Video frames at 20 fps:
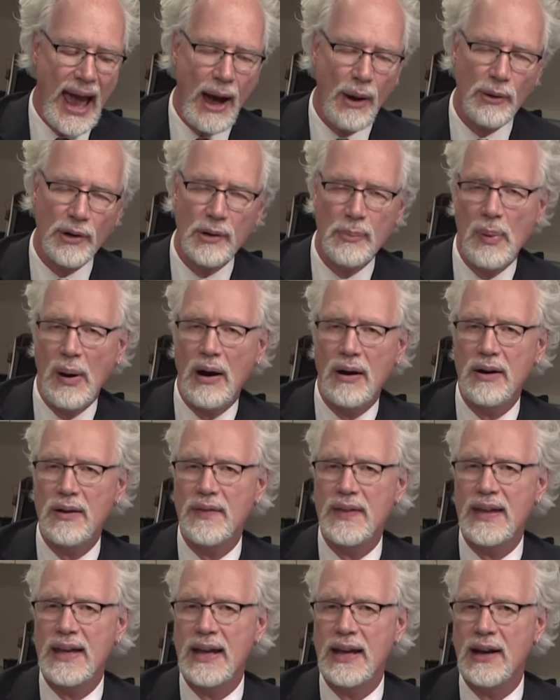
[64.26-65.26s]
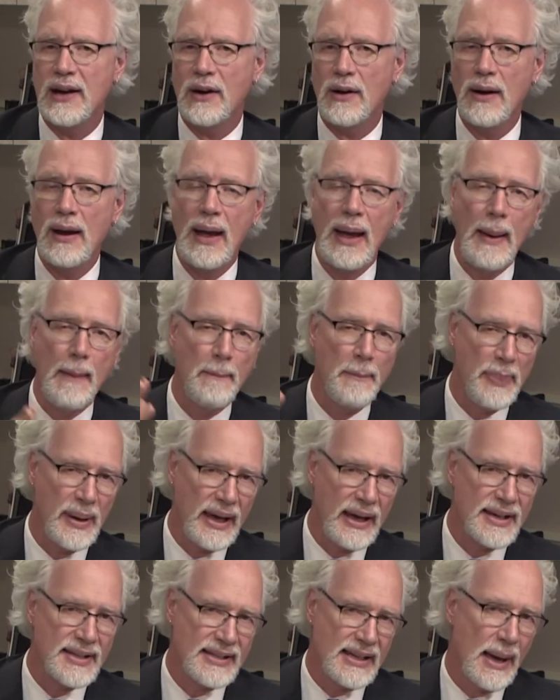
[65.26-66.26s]
outer part of the ear
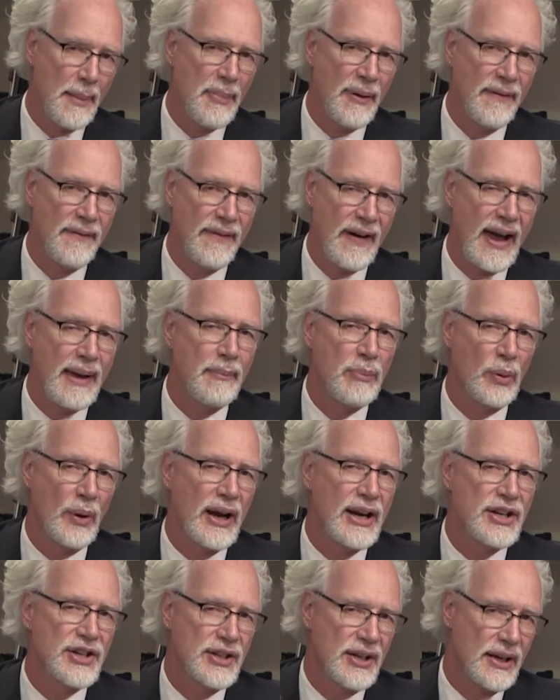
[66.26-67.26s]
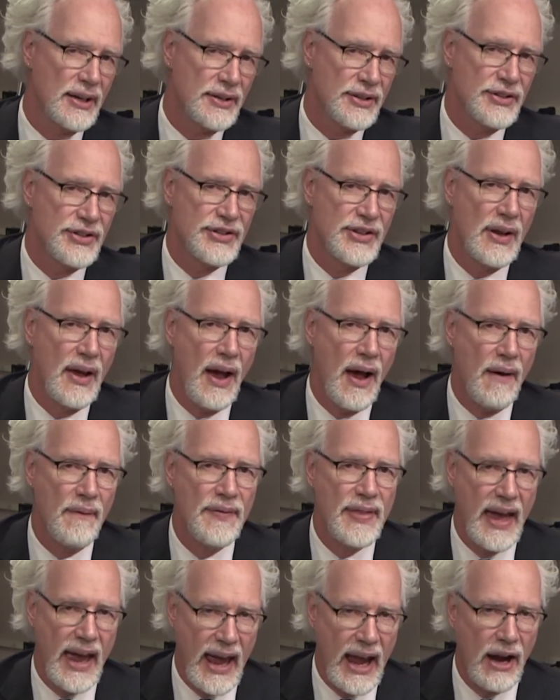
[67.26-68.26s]
picks up vibrations
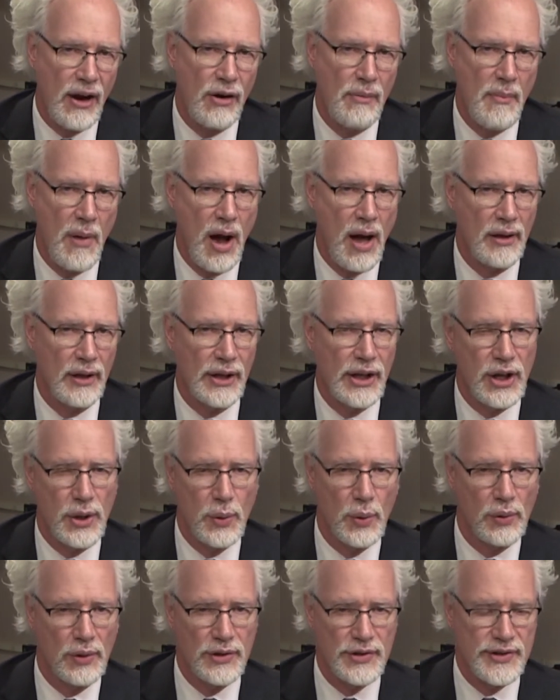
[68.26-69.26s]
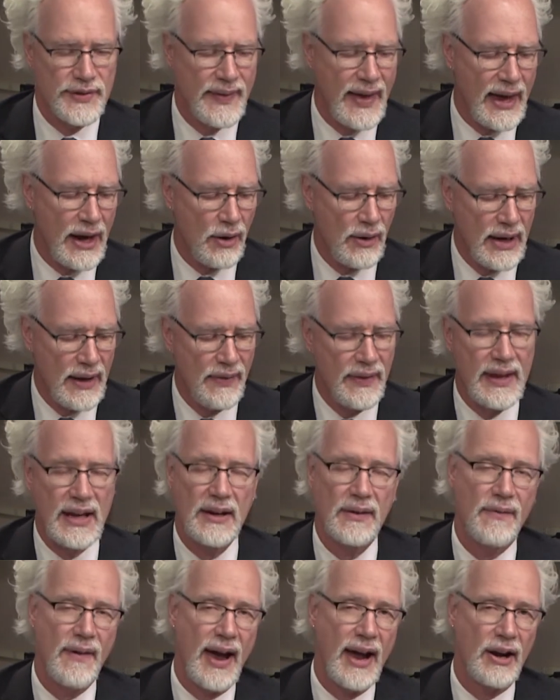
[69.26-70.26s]
of the air molecules that are in the
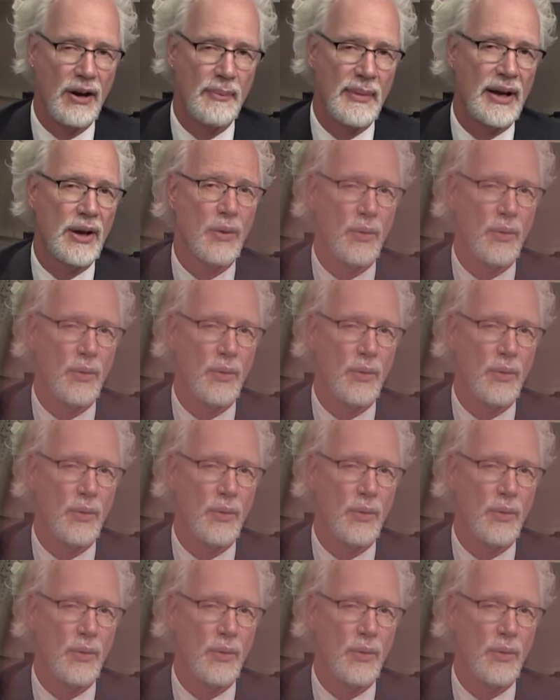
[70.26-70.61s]
environment